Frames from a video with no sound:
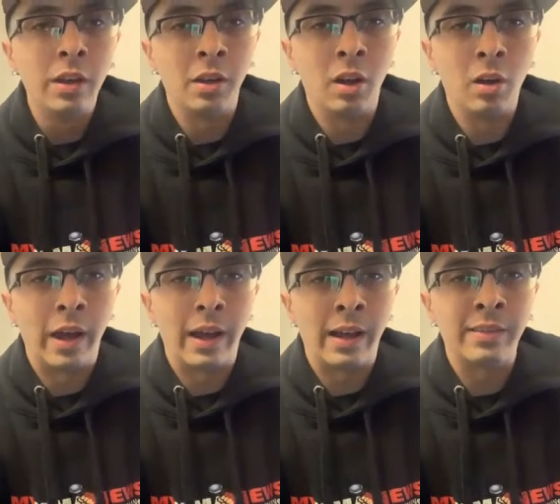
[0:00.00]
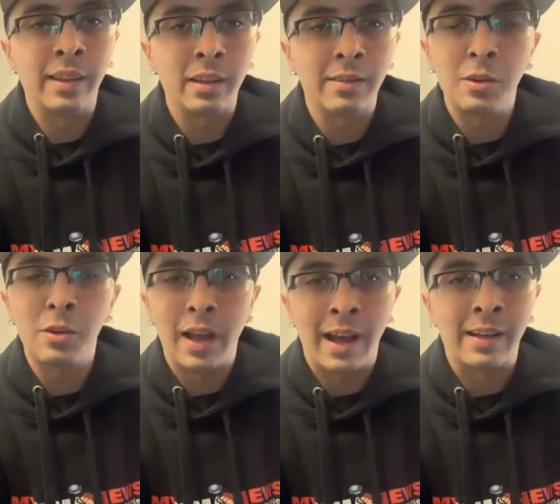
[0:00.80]
you know, as they
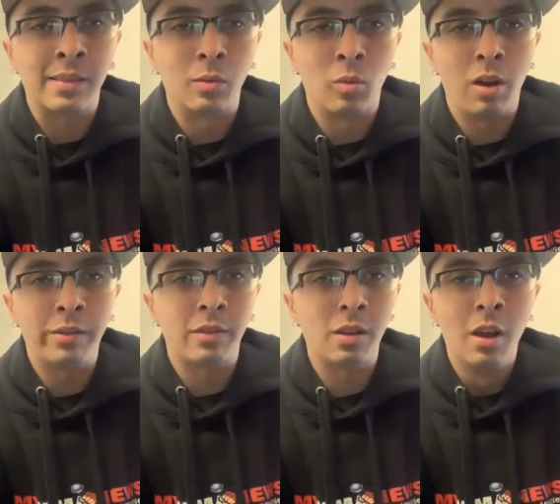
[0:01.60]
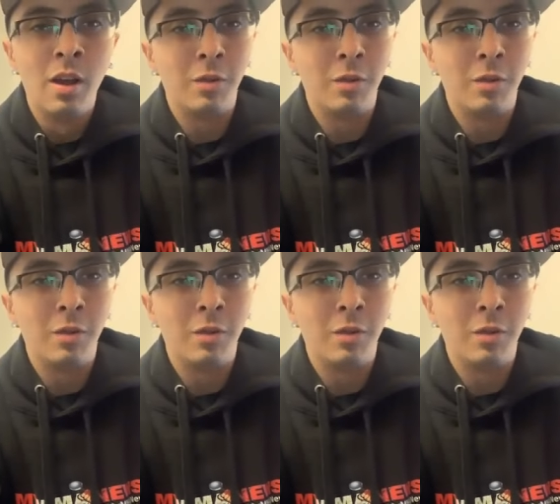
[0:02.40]
continue to add to the roster.